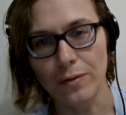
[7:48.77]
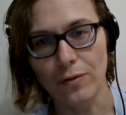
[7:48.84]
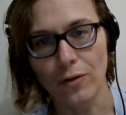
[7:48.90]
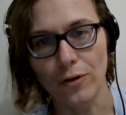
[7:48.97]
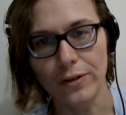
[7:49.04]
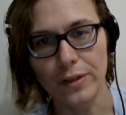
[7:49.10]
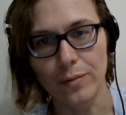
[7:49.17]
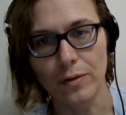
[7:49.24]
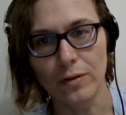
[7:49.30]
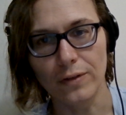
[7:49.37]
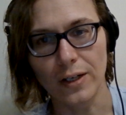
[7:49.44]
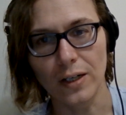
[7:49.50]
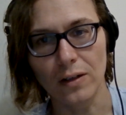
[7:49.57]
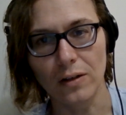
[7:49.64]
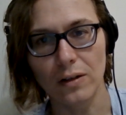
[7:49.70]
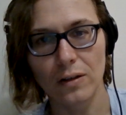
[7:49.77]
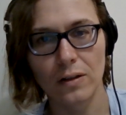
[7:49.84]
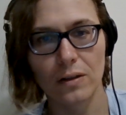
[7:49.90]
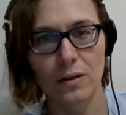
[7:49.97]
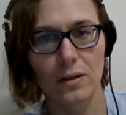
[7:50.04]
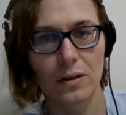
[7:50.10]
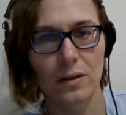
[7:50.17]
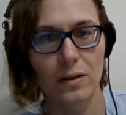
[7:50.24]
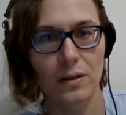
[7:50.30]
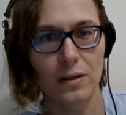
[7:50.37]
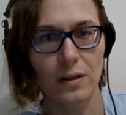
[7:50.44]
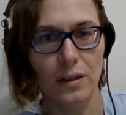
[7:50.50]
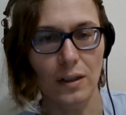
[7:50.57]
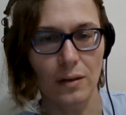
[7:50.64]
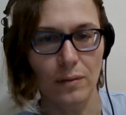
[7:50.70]
before she moved out,
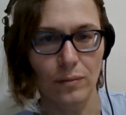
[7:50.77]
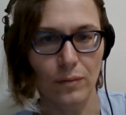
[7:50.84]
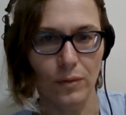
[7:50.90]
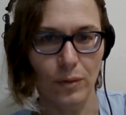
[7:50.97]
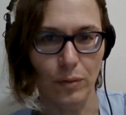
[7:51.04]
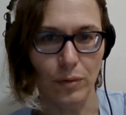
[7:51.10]
but